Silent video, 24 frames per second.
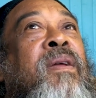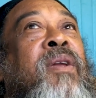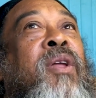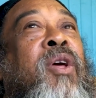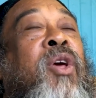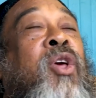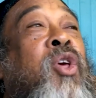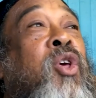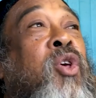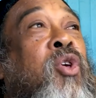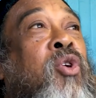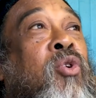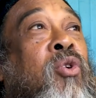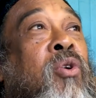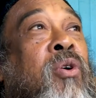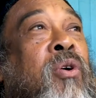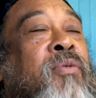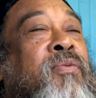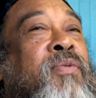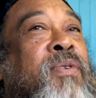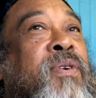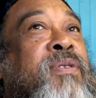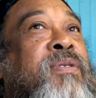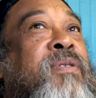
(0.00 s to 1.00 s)
the
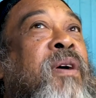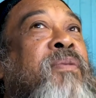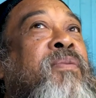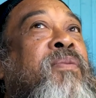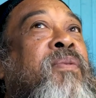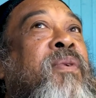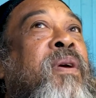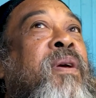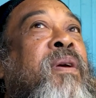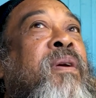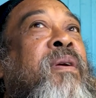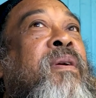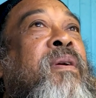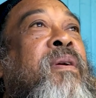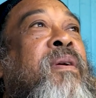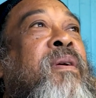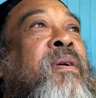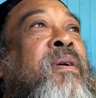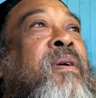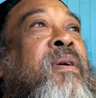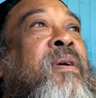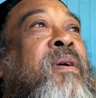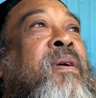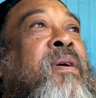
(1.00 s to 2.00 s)
cure for suffering
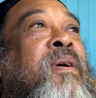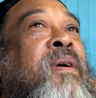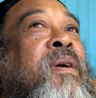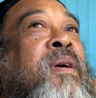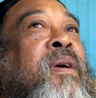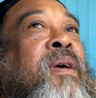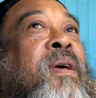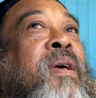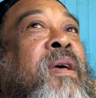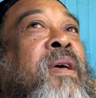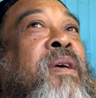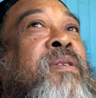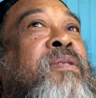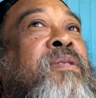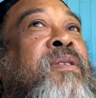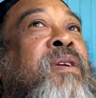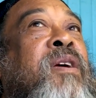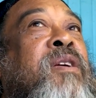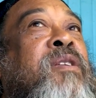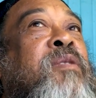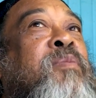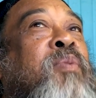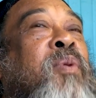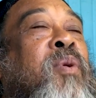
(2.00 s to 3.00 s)
is
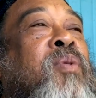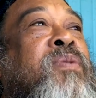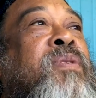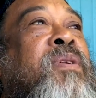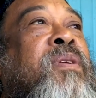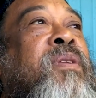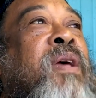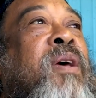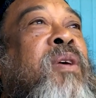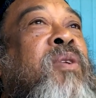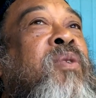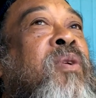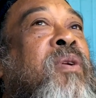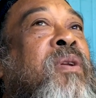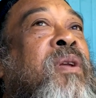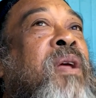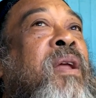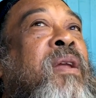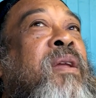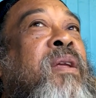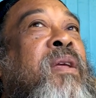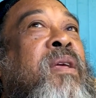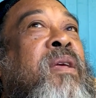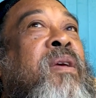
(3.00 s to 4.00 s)
the exposing that you're
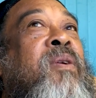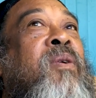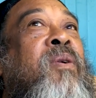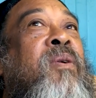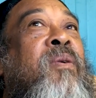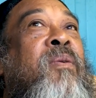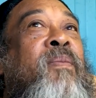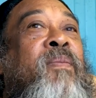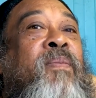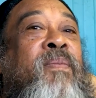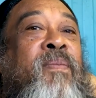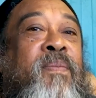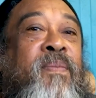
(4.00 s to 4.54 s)
not the ego.